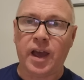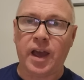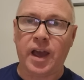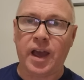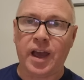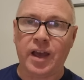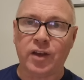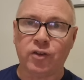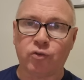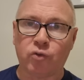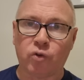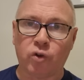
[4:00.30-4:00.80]

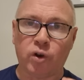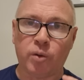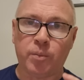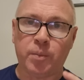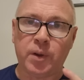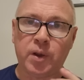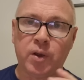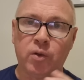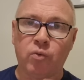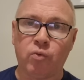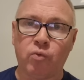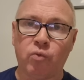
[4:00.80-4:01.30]
it's going to
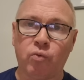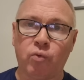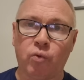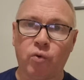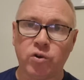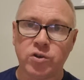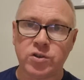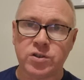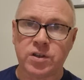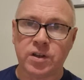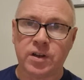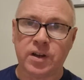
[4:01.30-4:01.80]
be
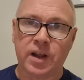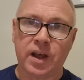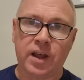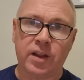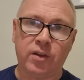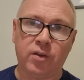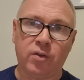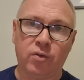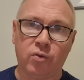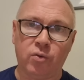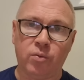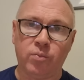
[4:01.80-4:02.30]
roasting
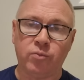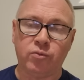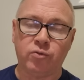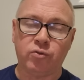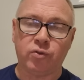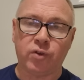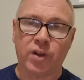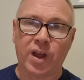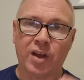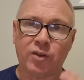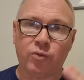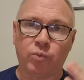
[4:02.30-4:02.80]
in the rooms,
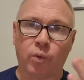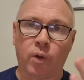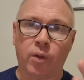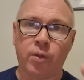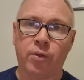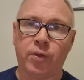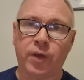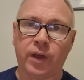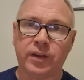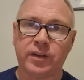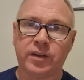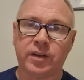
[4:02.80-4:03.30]
so that's one
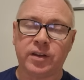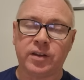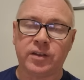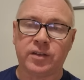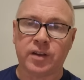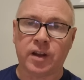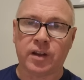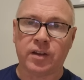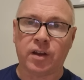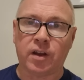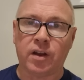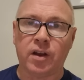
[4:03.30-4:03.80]
thing to
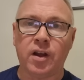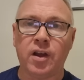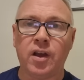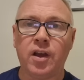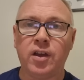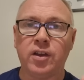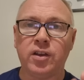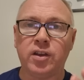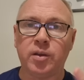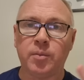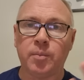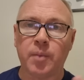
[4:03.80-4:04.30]
consider.
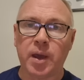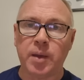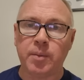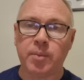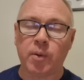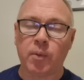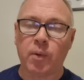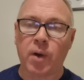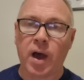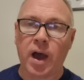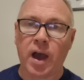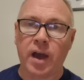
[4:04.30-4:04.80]
You might be
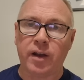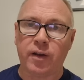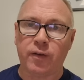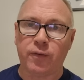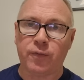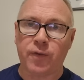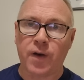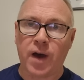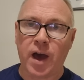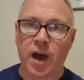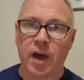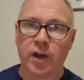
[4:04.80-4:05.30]
able to hire a
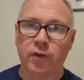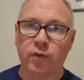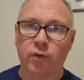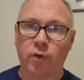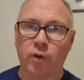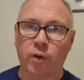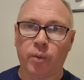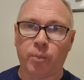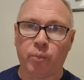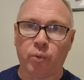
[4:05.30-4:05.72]
fan or a